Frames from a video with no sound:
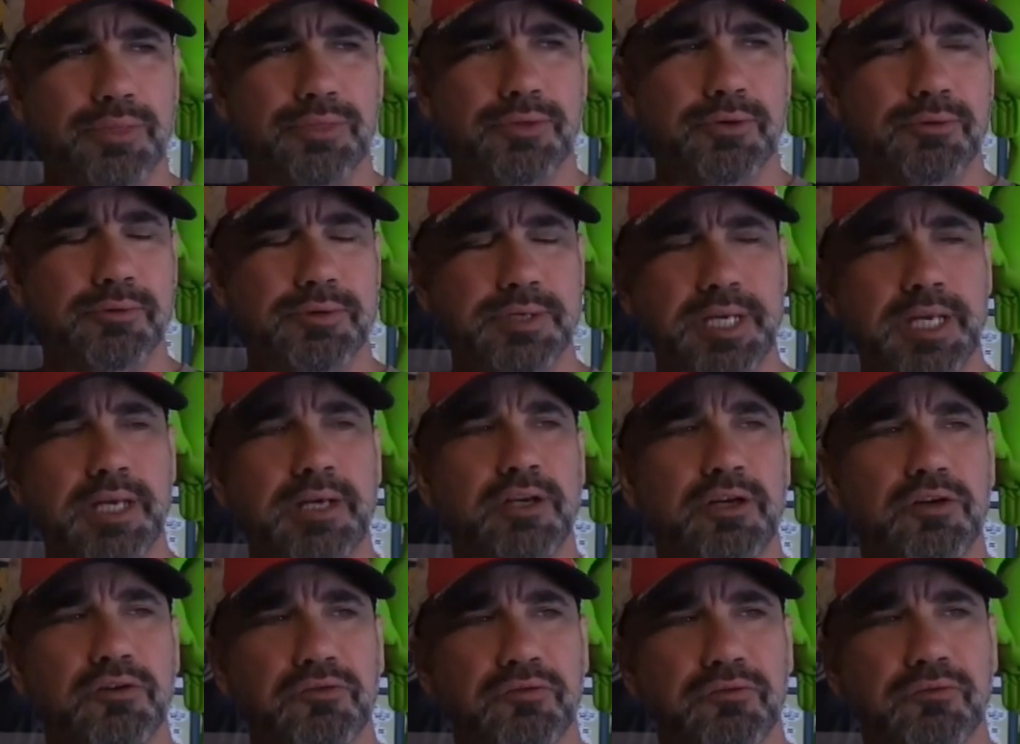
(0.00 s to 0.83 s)

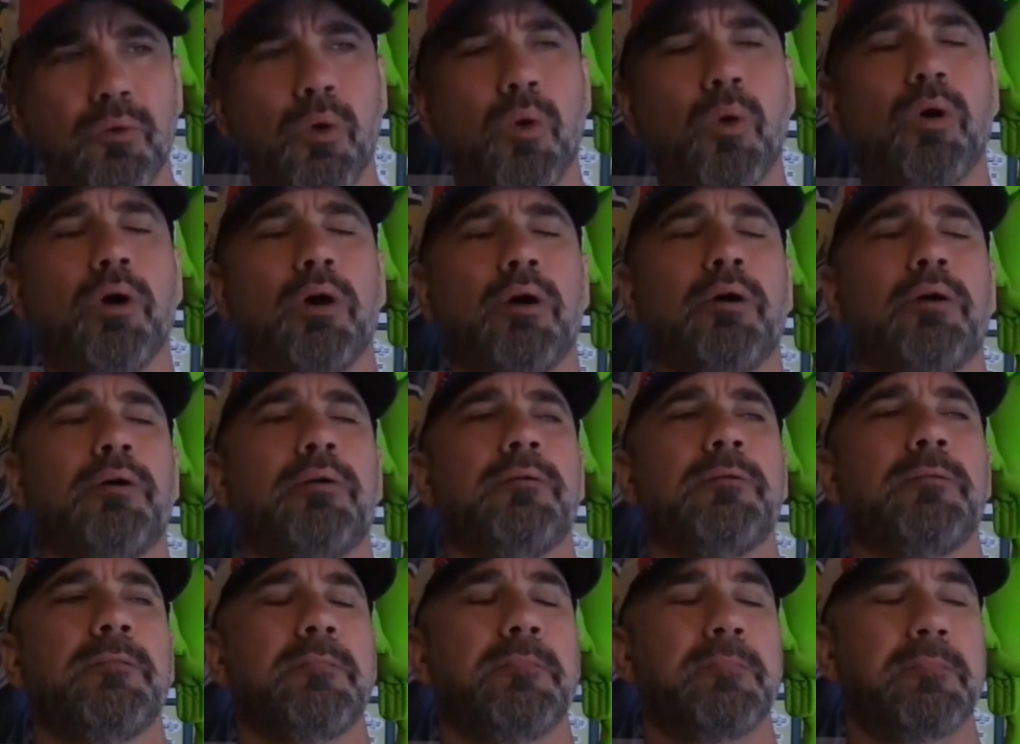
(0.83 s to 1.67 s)

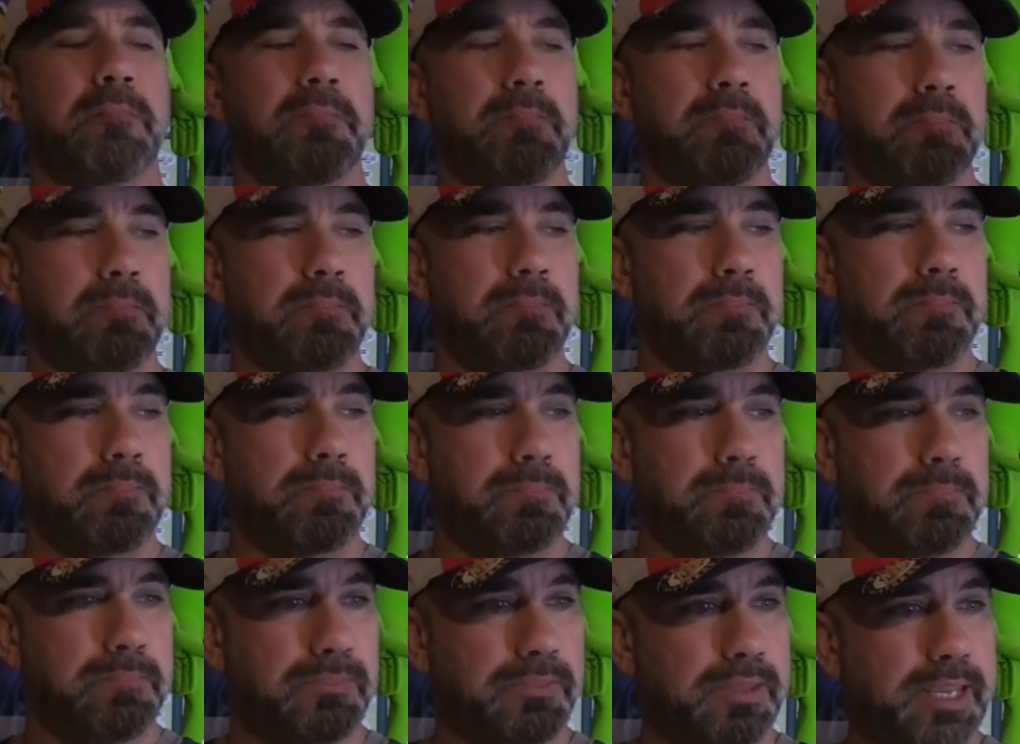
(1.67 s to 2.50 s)
13-4
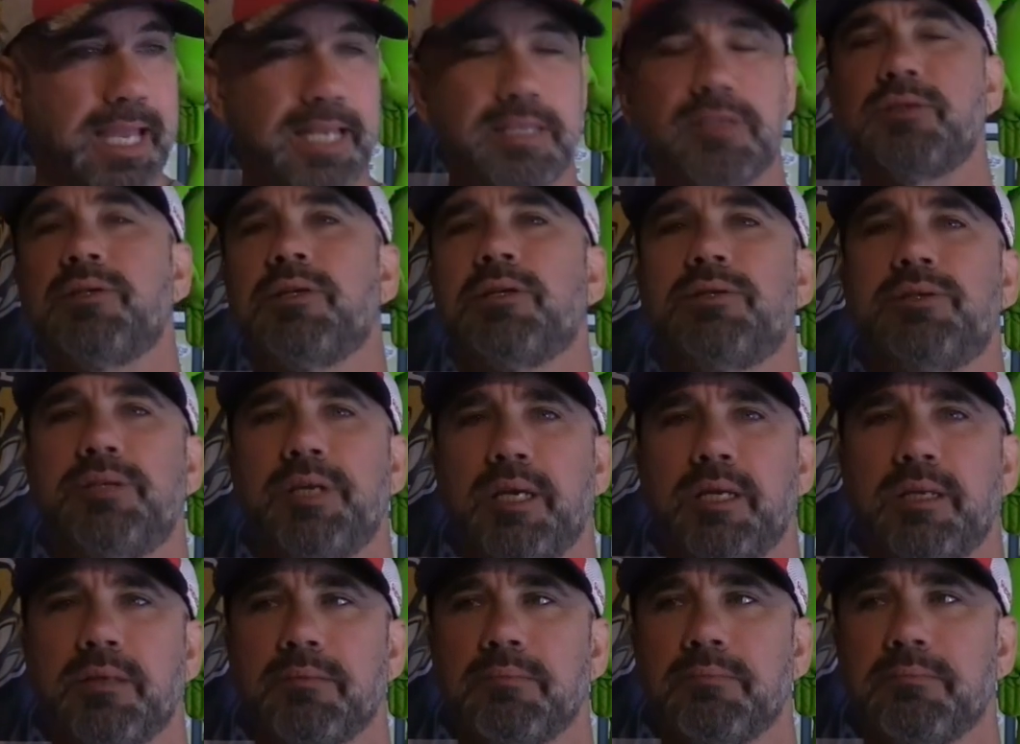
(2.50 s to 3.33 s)
gets us
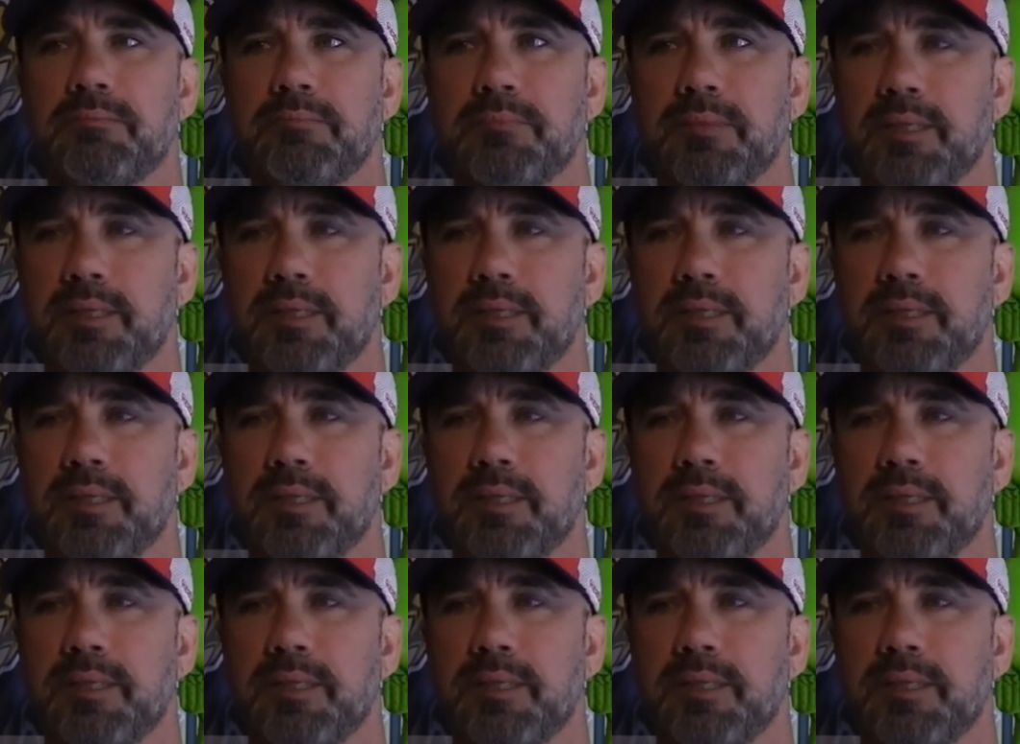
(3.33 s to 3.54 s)
in.